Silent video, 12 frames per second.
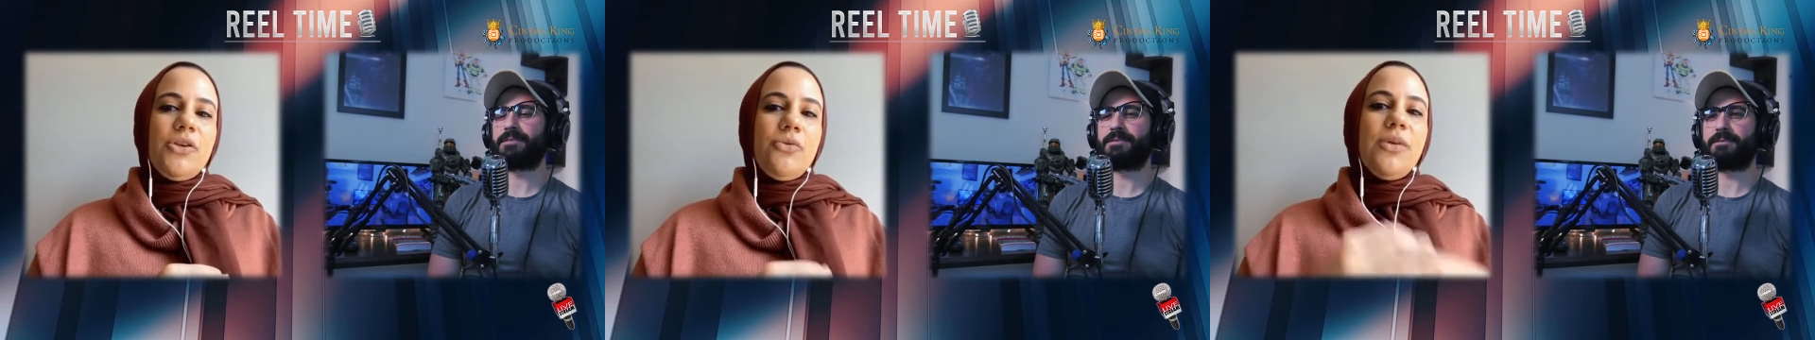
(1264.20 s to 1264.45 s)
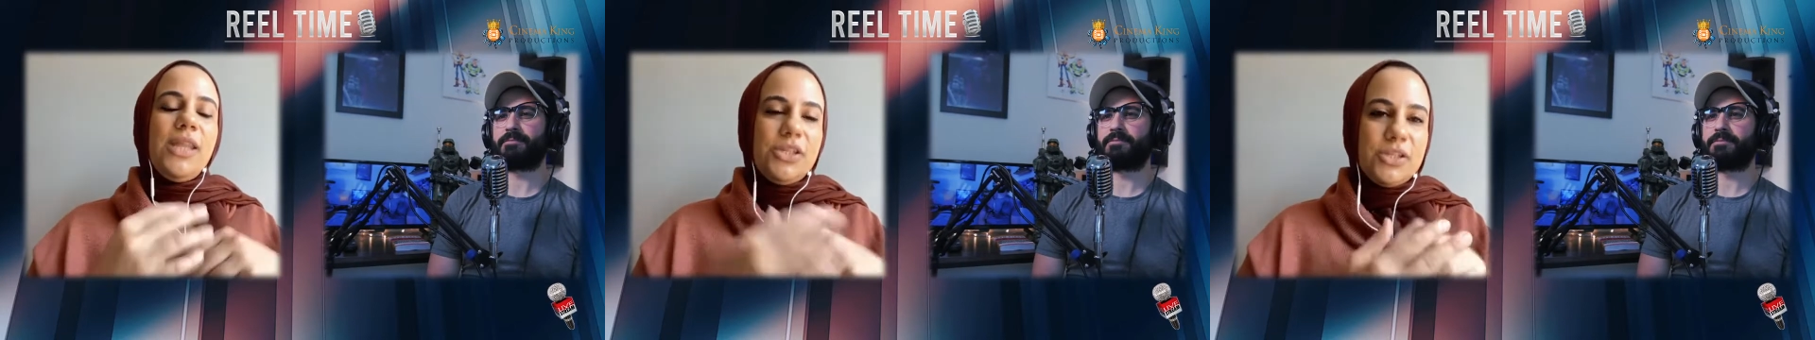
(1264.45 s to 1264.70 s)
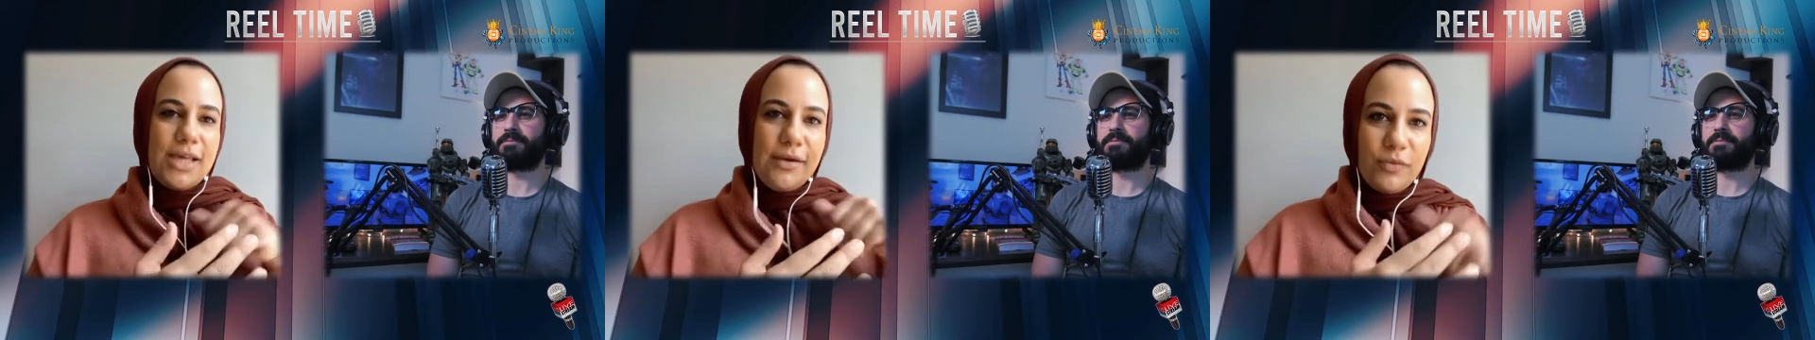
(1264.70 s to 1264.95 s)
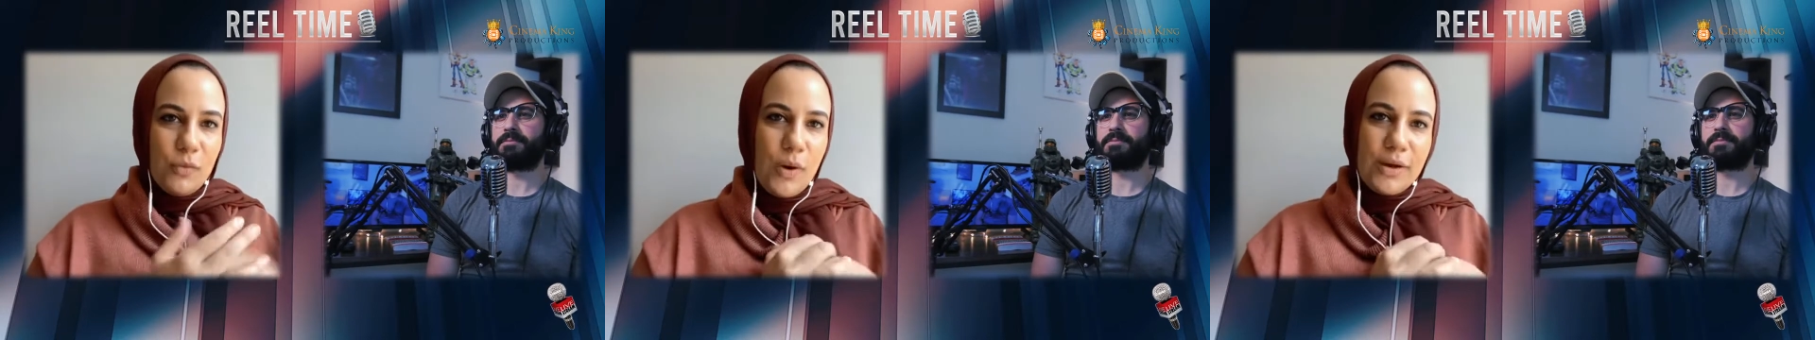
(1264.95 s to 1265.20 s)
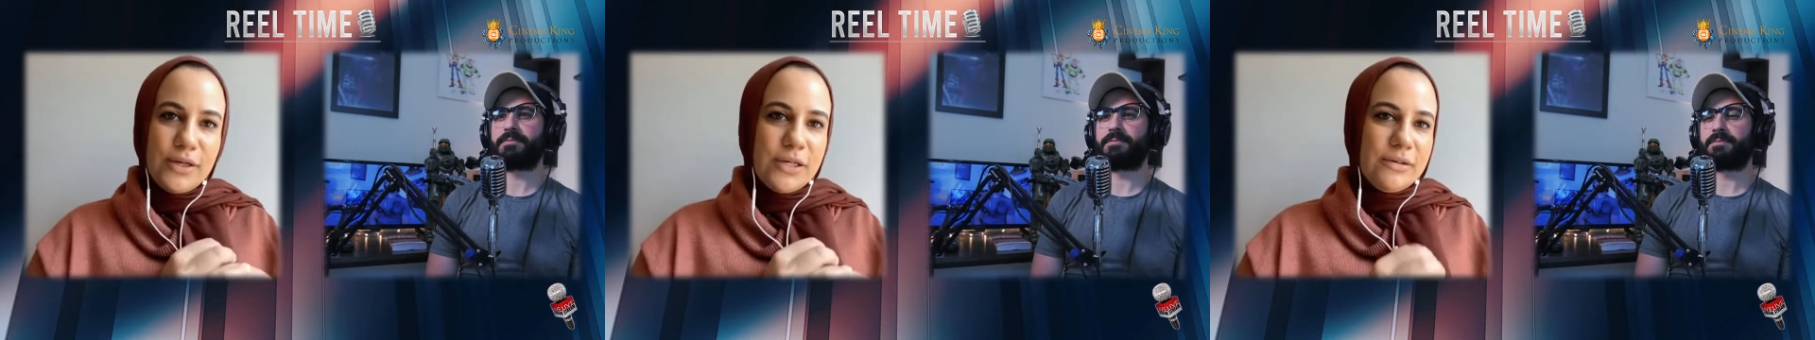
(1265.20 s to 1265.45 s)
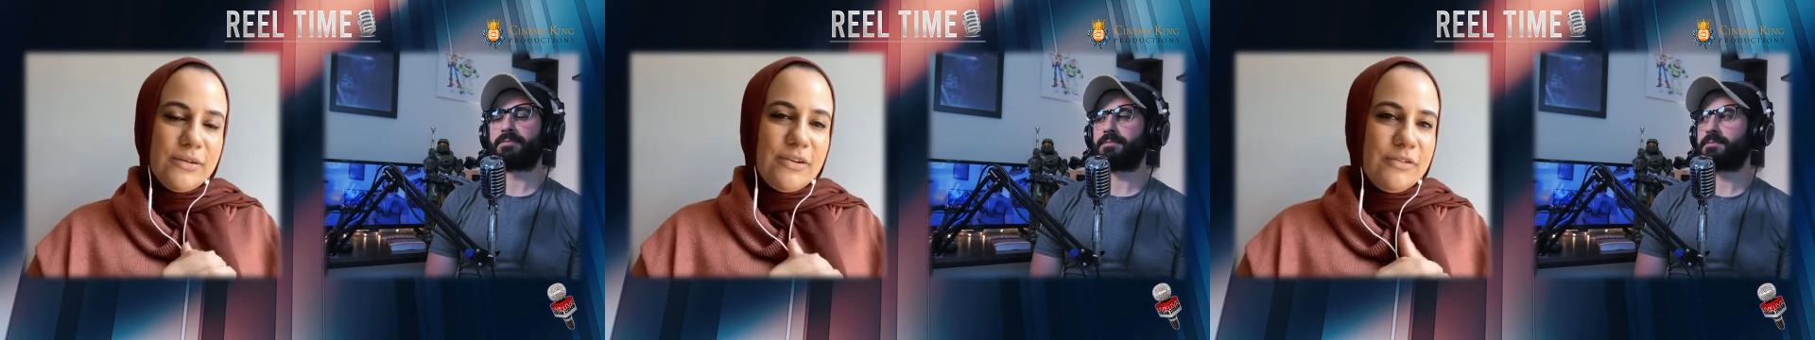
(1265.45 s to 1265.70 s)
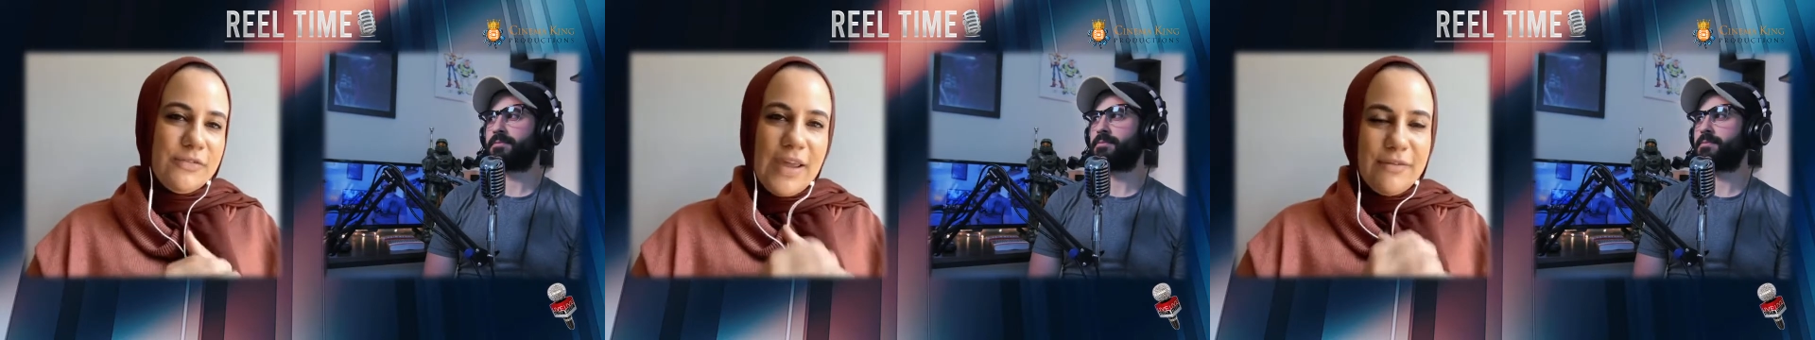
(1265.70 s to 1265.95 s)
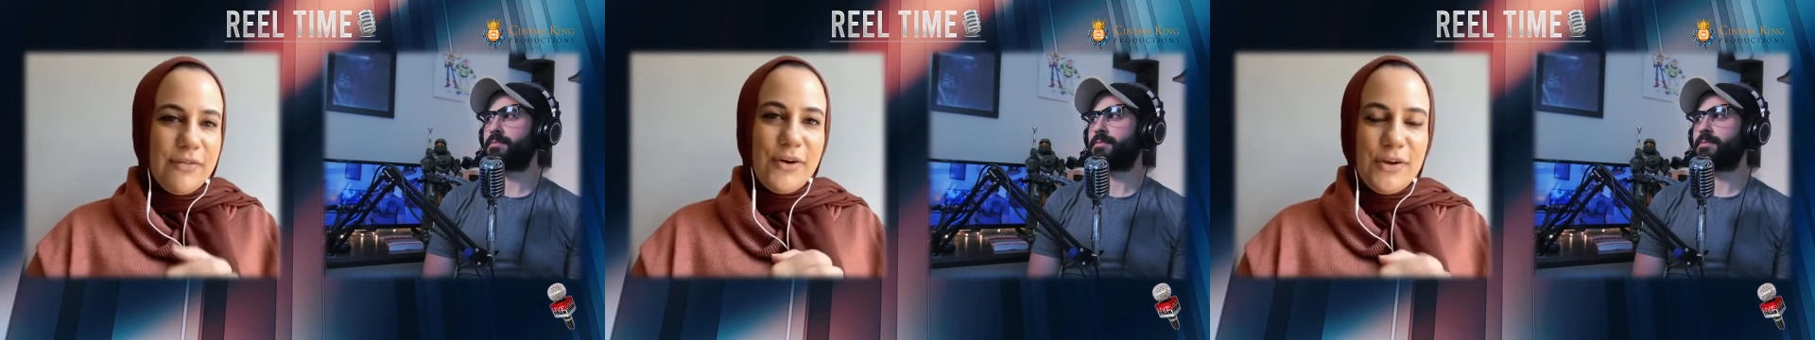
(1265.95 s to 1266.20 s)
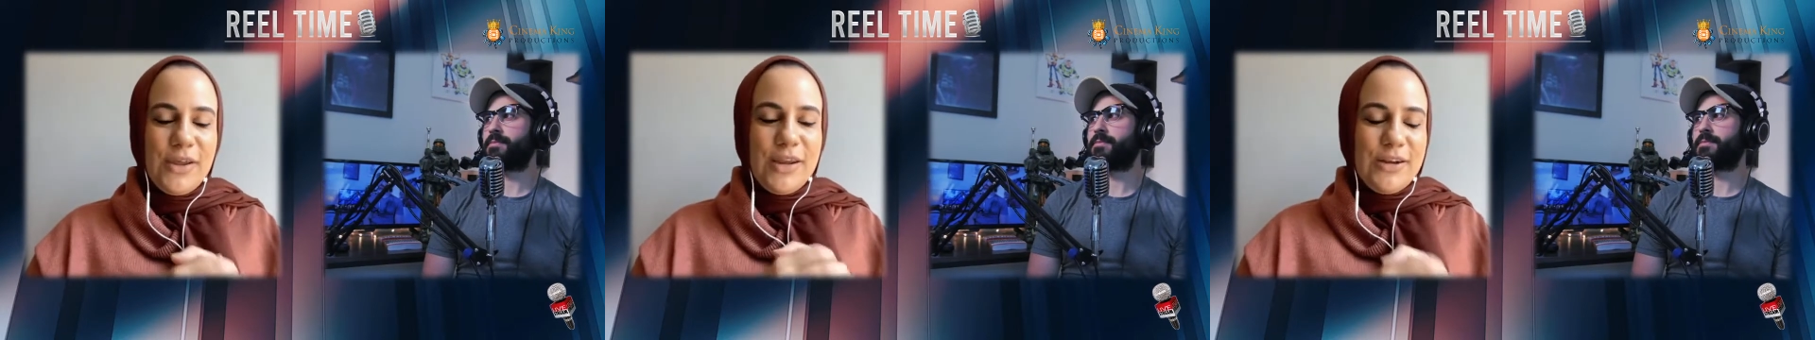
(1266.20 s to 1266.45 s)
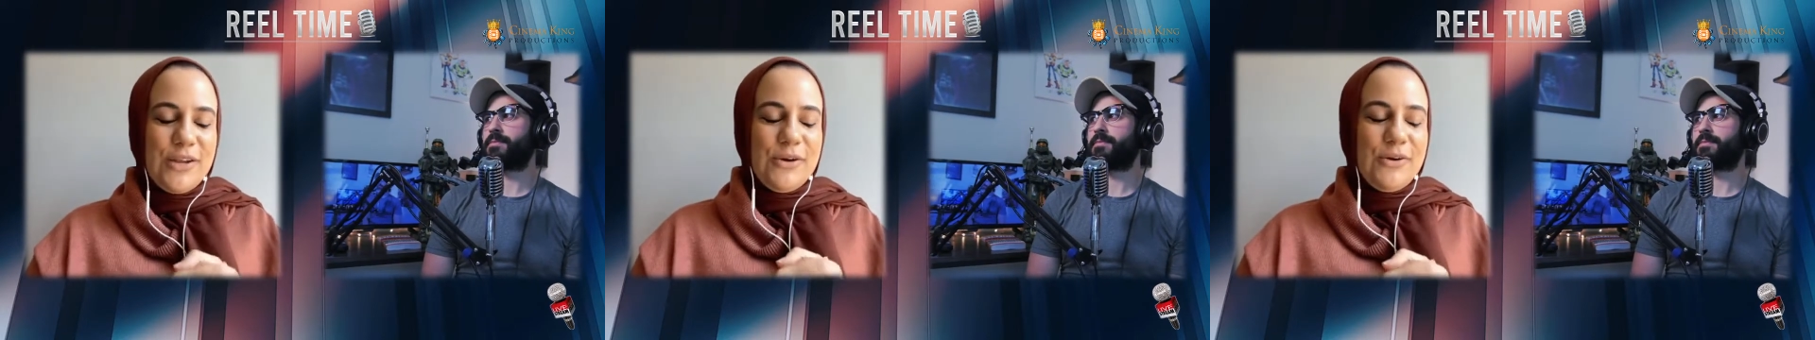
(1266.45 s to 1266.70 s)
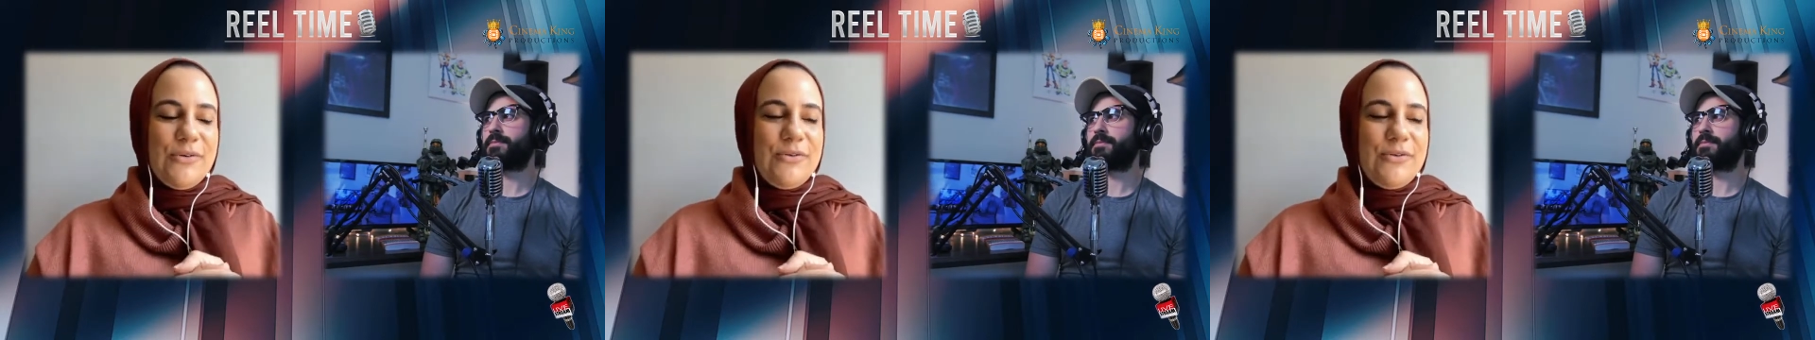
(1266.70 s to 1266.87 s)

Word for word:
Speaker 1: you really just have one favor in you